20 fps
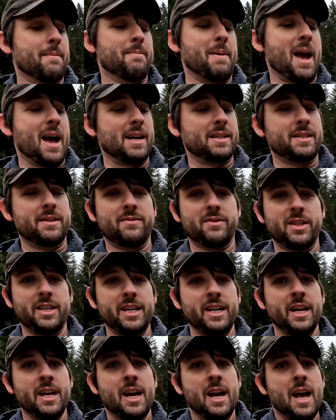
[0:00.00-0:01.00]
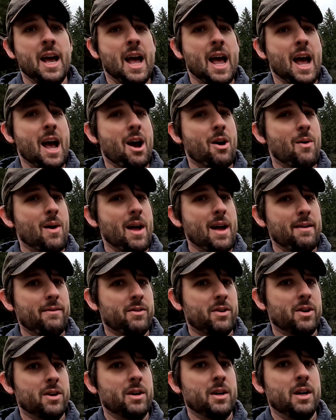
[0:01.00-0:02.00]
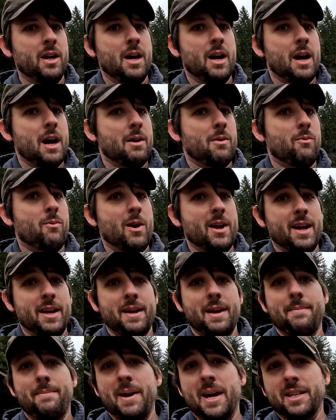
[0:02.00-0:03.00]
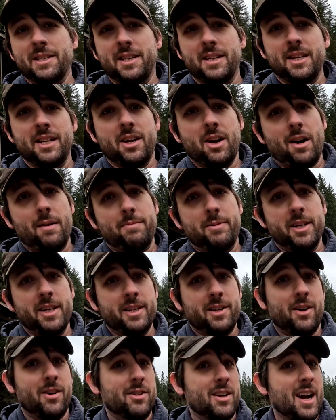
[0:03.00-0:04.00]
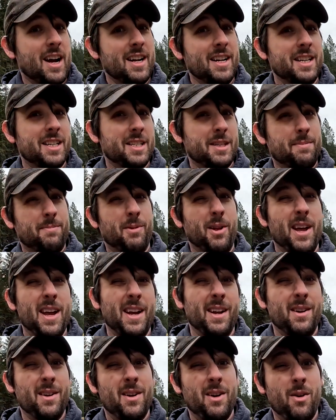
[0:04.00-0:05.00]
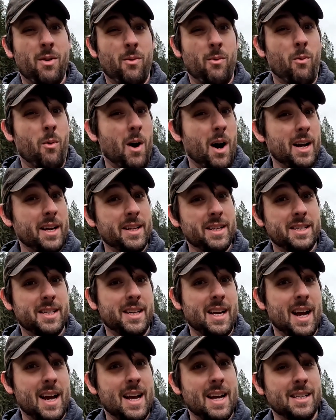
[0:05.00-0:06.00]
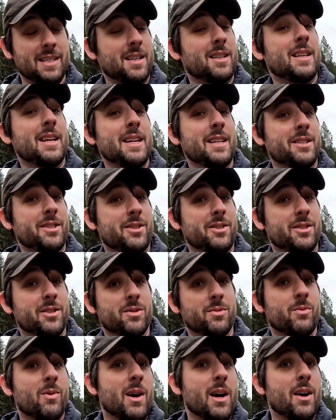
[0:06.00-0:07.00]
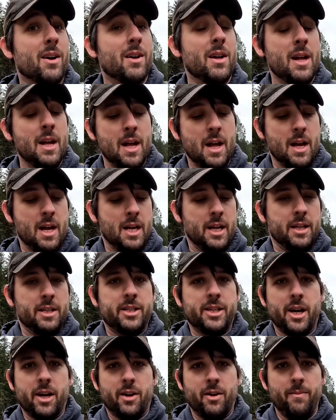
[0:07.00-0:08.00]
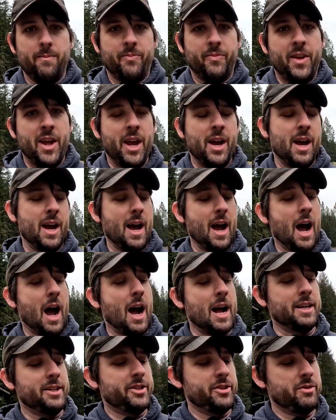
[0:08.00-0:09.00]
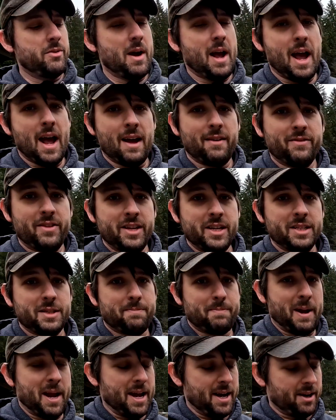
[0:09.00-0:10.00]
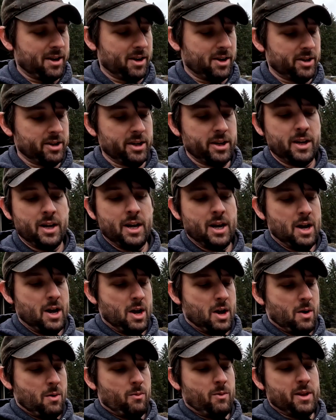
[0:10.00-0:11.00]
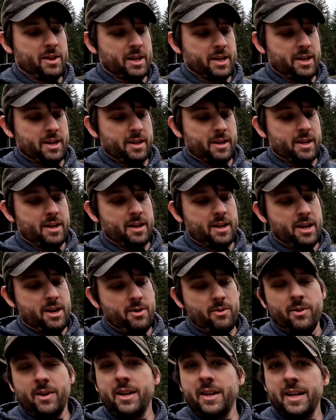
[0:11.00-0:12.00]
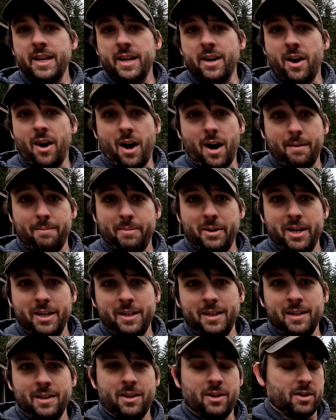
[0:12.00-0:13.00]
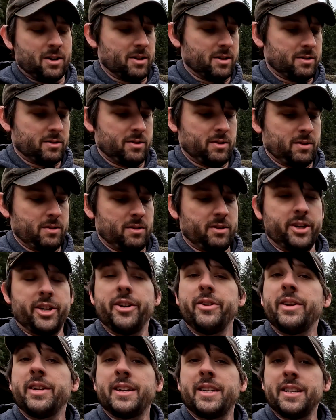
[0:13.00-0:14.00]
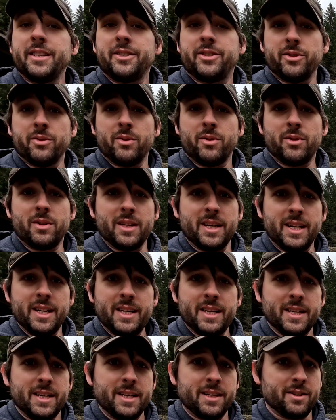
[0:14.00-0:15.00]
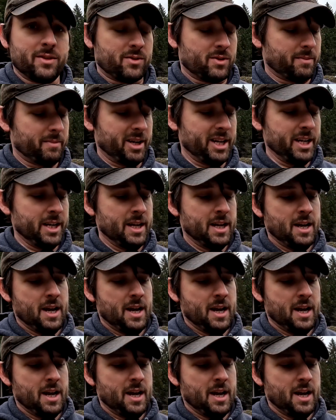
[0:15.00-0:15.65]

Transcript: passively. However, when I get back to the optic, I'll kind of explain why this guy has a laser as well. So I do have these paired with a Unity hot button, or Unity dual lead, ignore me.